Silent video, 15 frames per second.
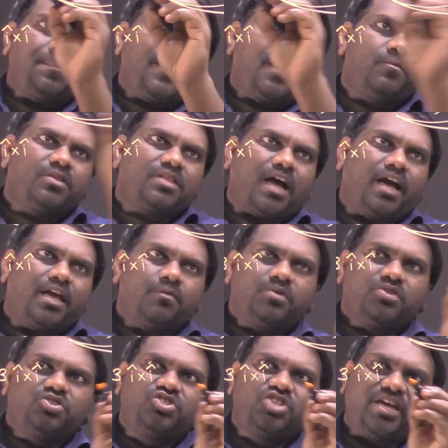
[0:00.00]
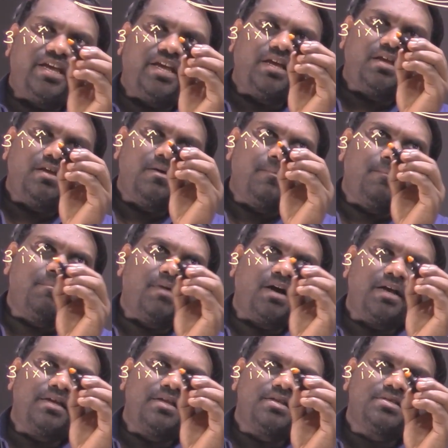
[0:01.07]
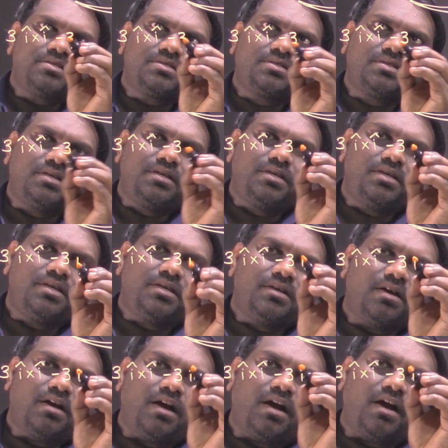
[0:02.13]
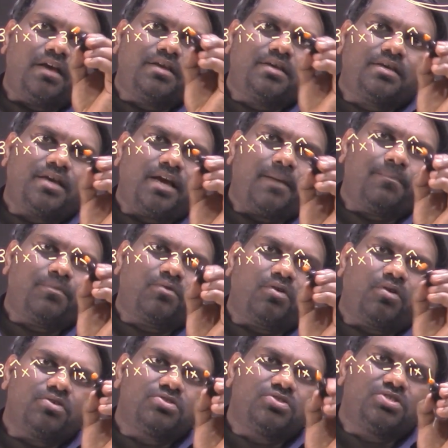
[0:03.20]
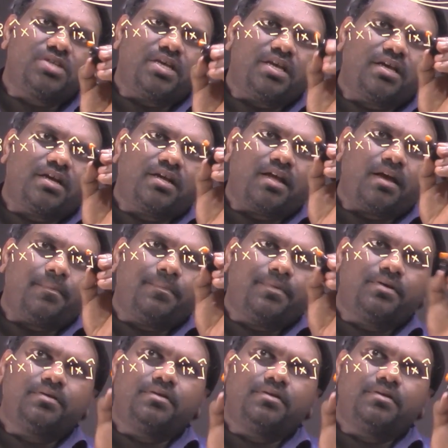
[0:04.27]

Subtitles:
Then with I with j, minus 3 I cap cross j cap.